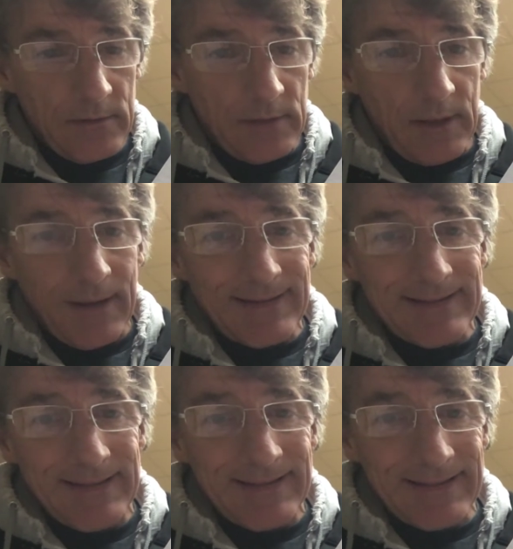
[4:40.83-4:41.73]
the
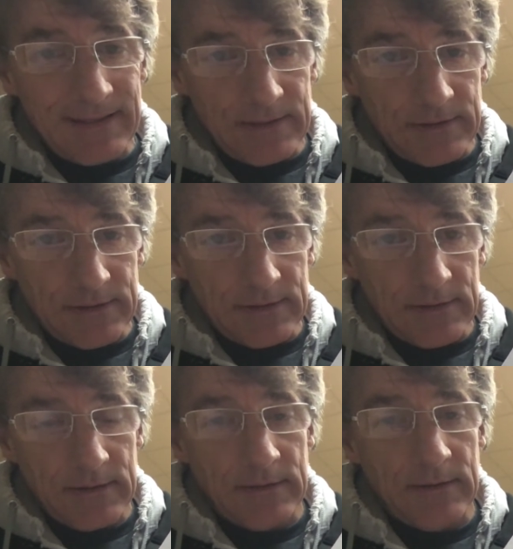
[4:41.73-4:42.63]
idea is
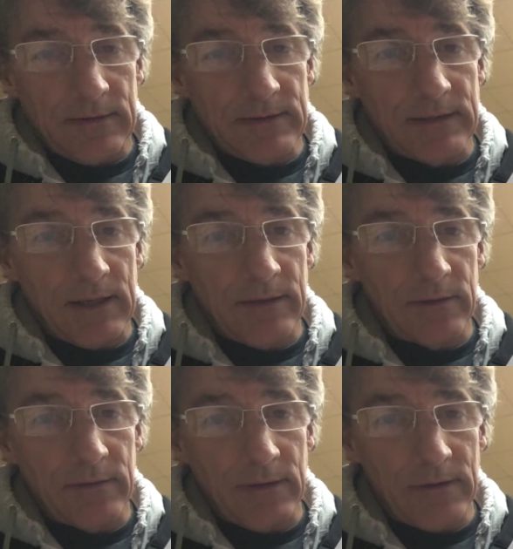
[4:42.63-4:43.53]
that
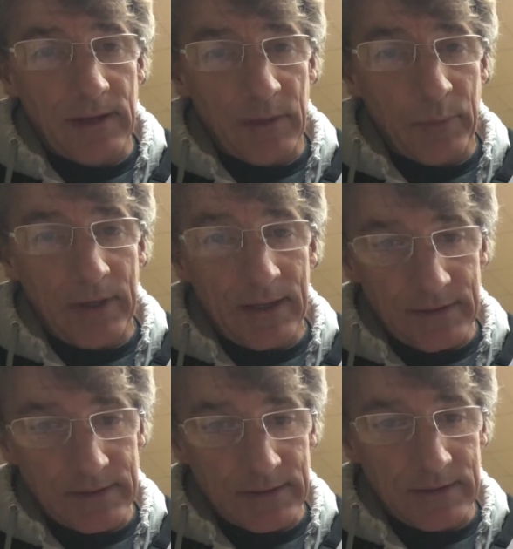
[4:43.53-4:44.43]
your null
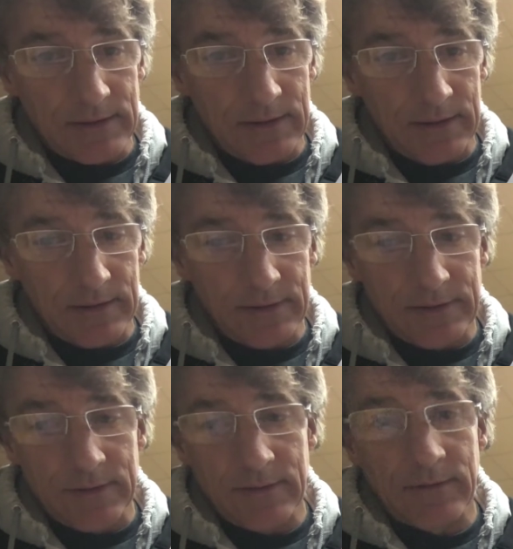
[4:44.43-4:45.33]
hypothesis
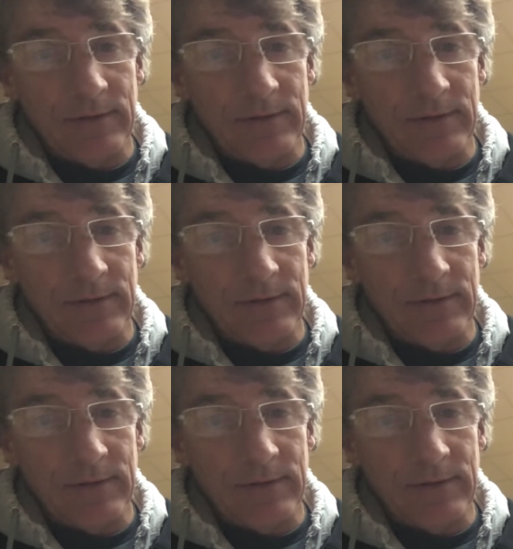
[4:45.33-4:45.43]
is